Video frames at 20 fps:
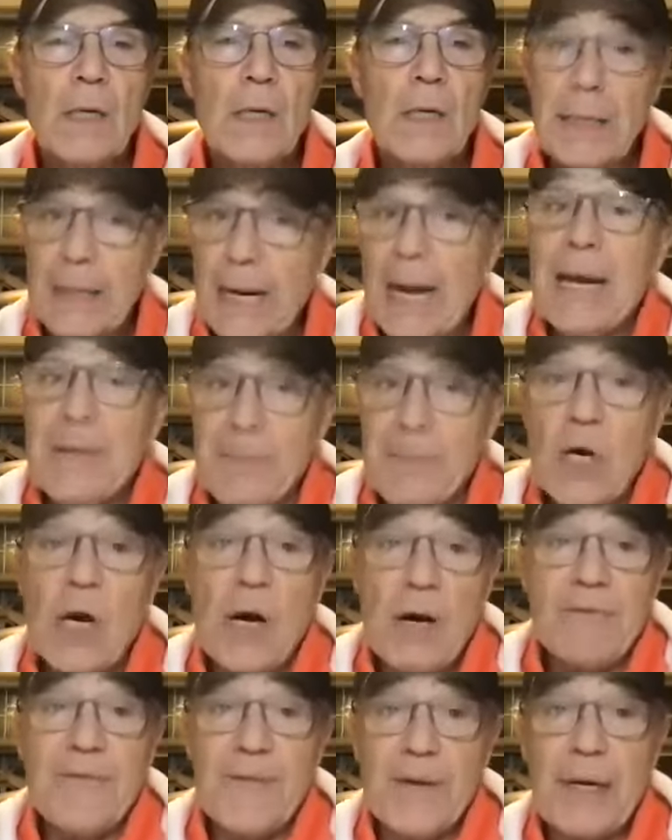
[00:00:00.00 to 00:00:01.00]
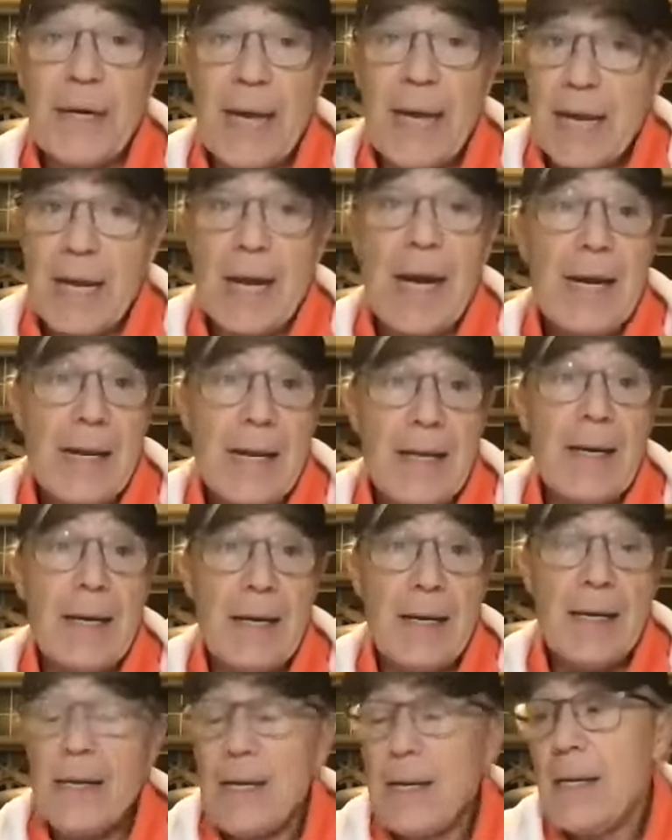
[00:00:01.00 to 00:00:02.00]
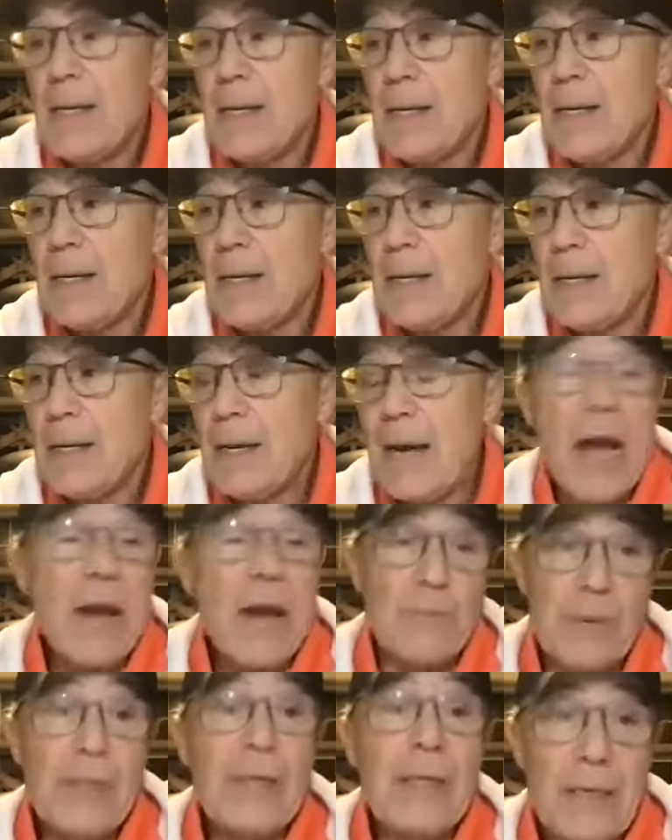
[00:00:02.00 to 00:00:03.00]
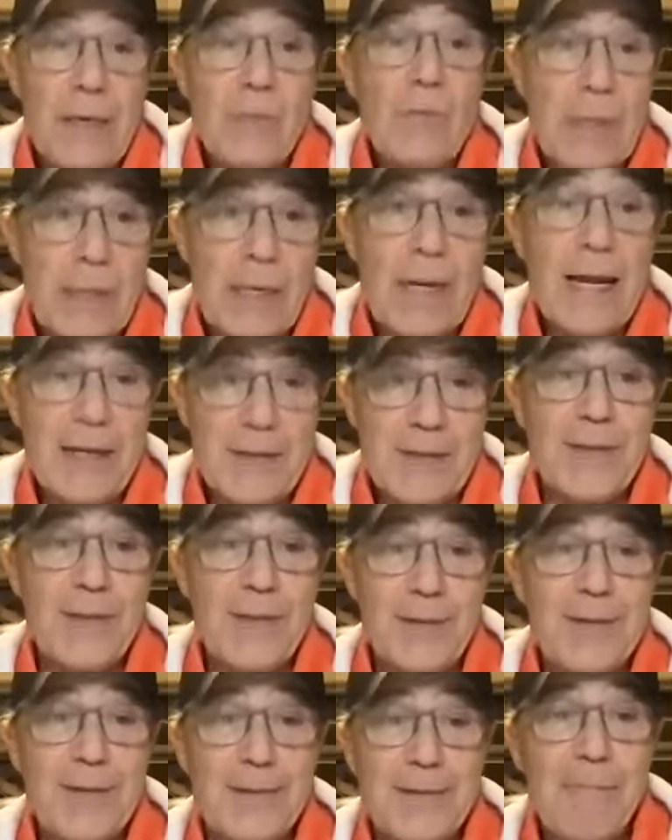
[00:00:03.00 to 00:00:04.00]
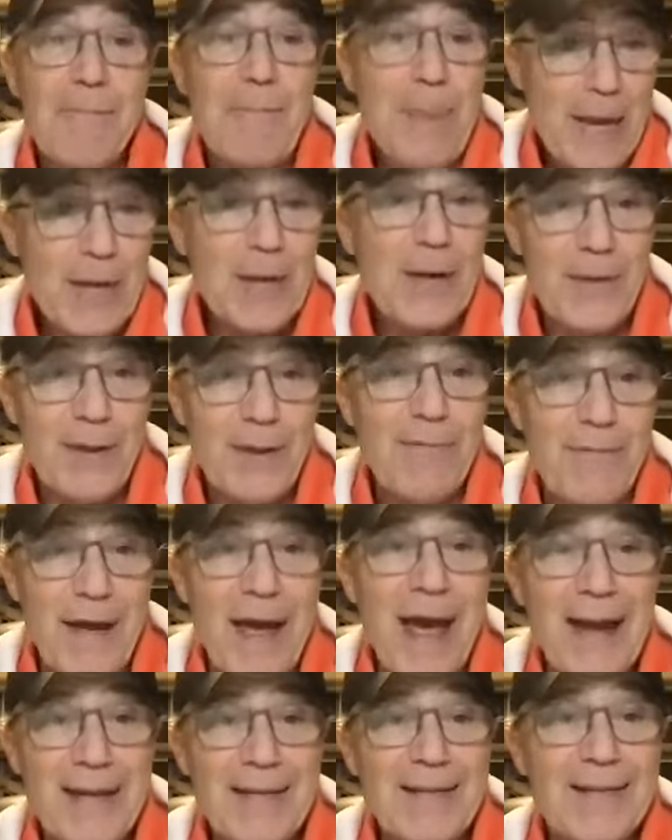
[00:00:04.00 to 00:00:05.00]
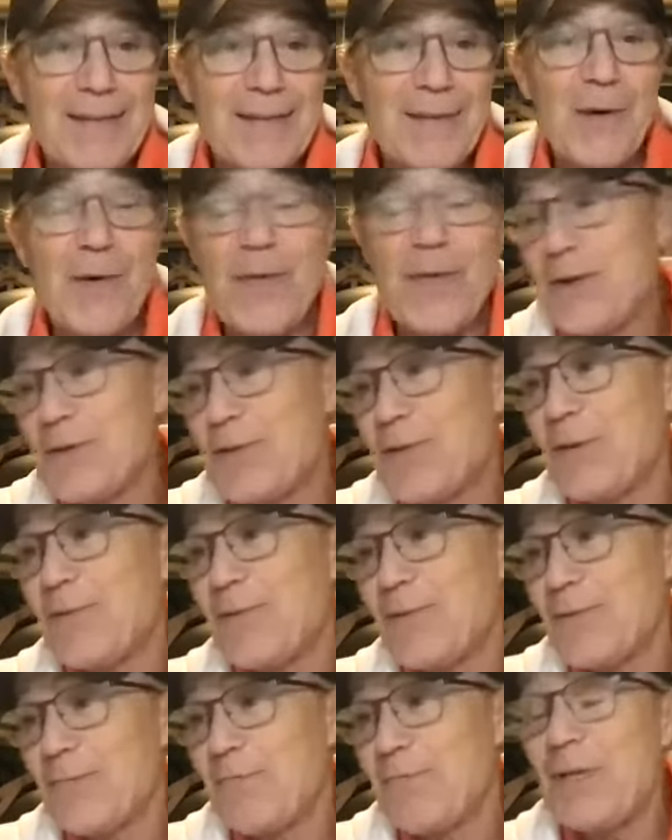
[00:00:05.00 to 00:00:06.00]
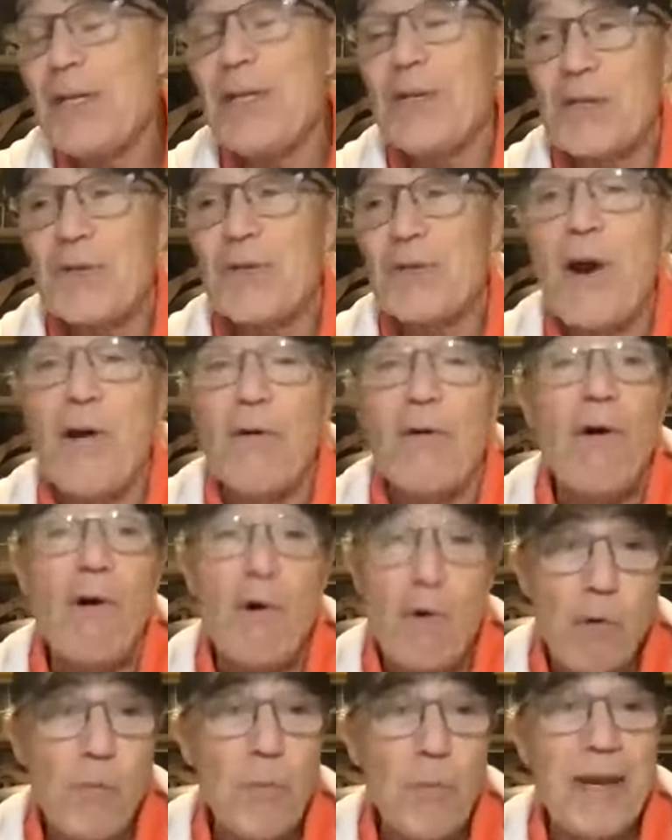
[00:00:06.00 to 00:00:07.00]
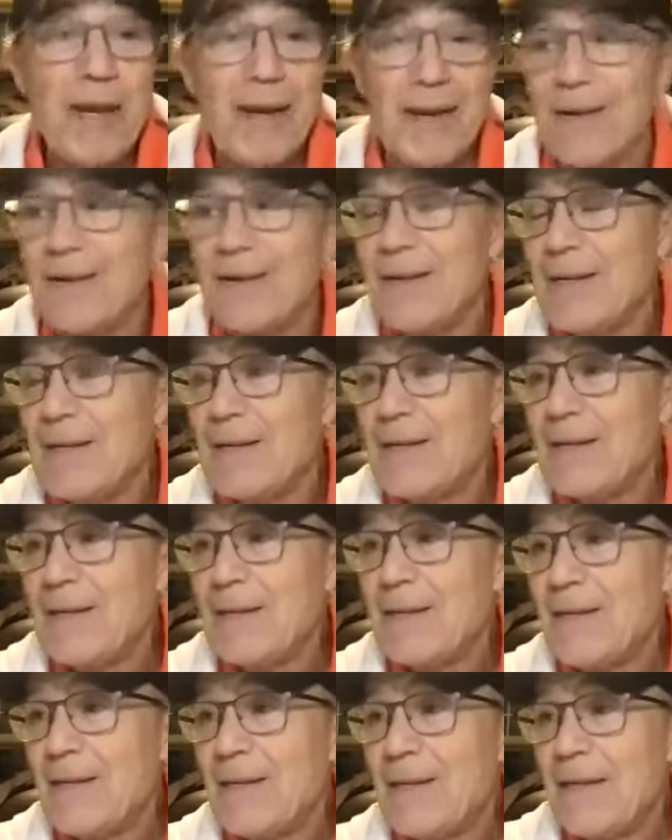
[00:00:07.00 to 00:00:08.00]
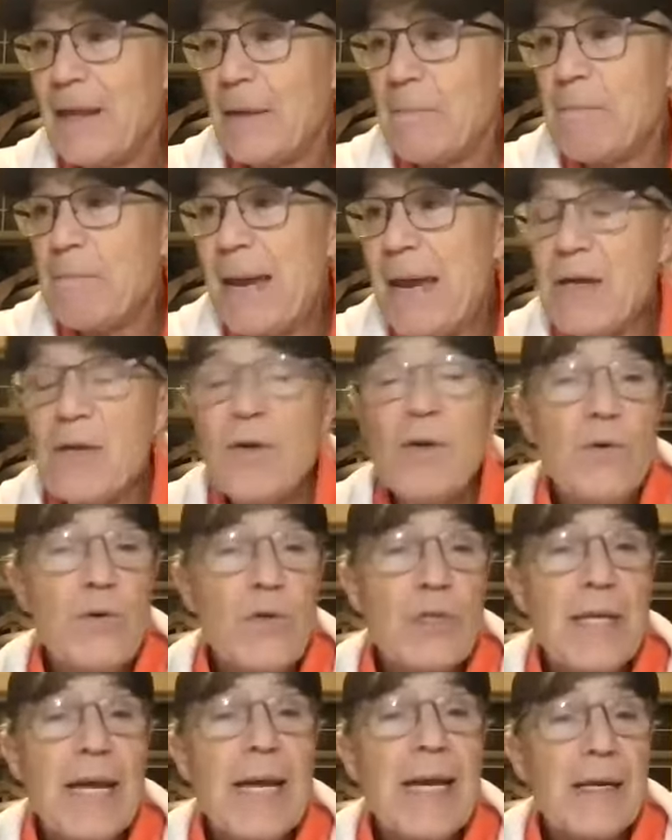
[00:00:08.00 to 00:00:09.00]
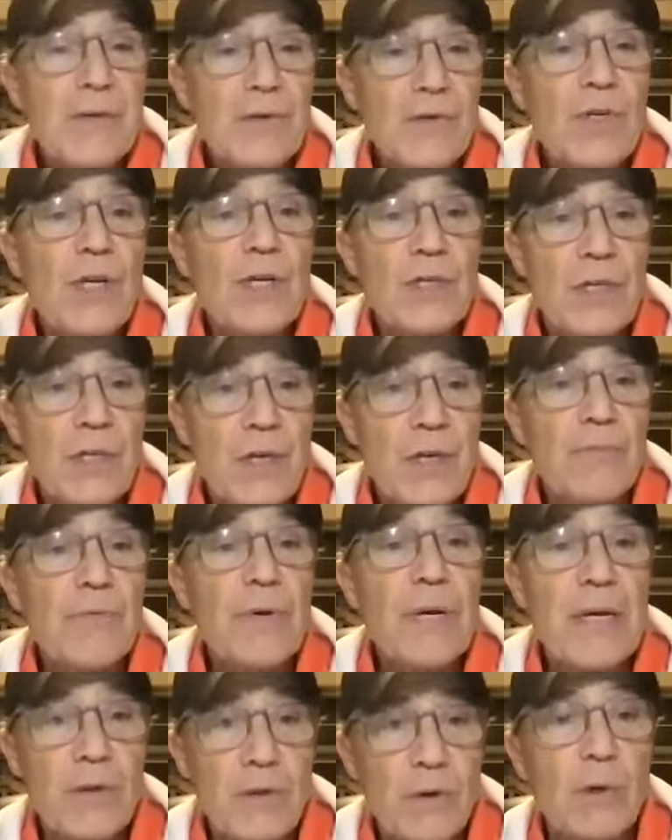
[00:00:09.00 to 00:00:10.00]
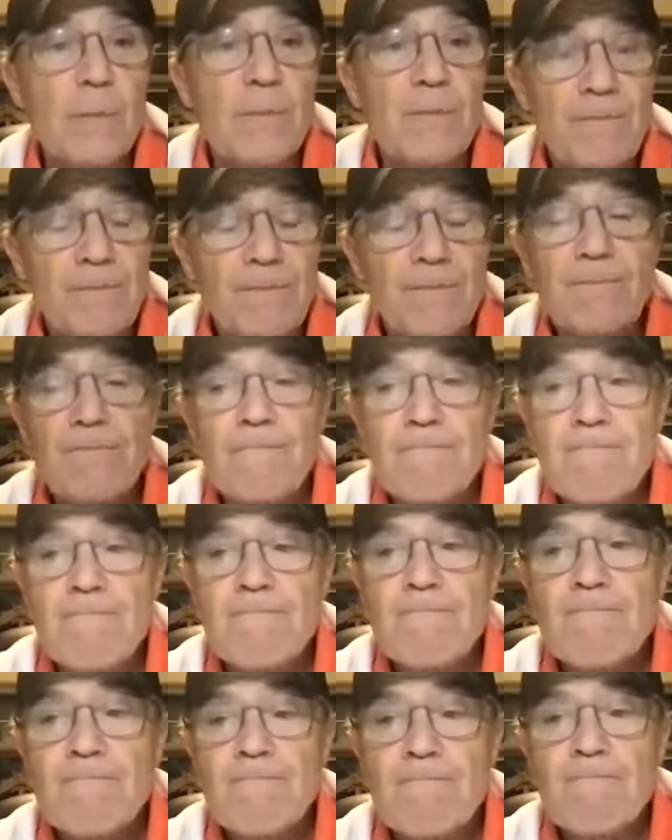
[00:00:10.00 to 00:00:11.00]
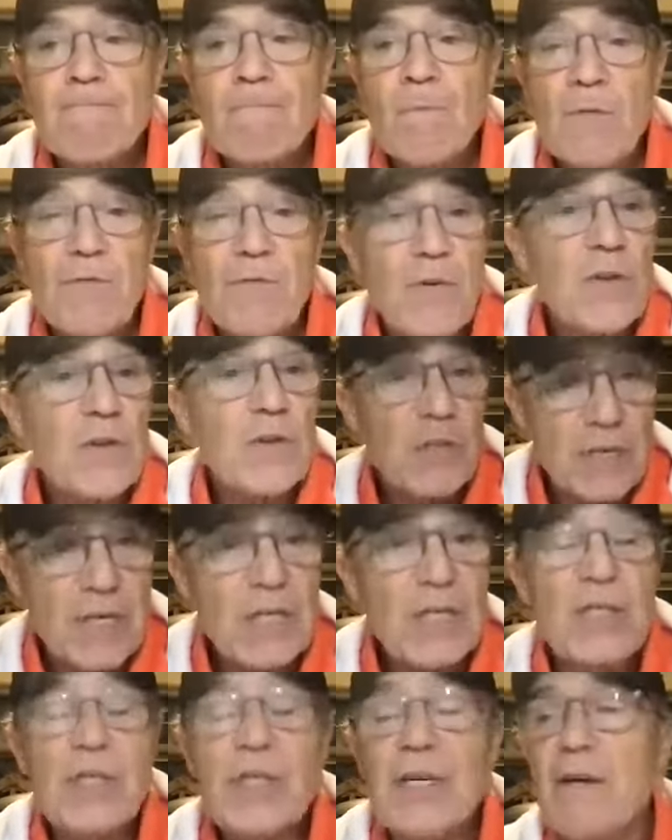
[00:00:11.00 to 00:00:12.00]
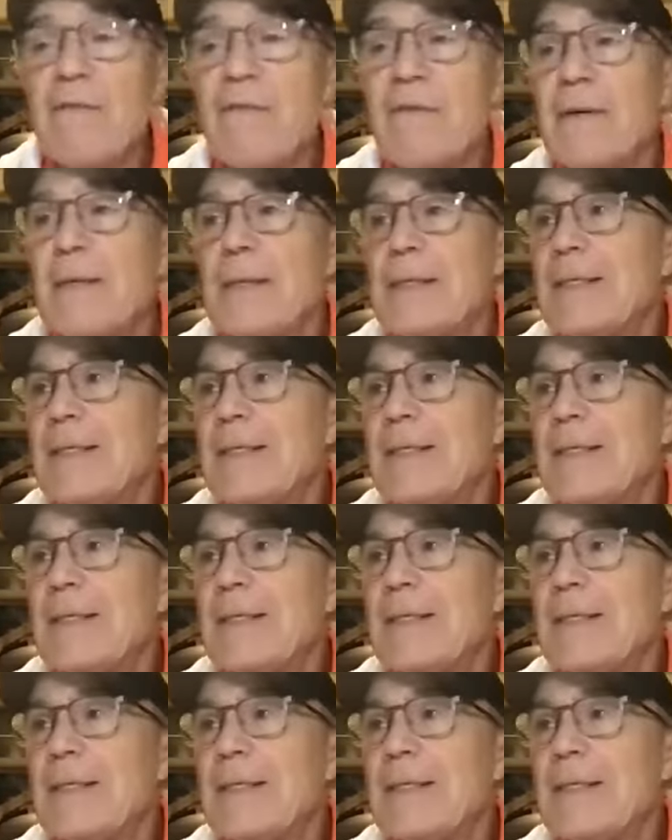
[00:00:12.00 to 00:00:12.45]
Like I am confident. I, I, I really would like to bet on the fact, so there's a pretty strong hope here, that men who stay consistent and regroup for the season of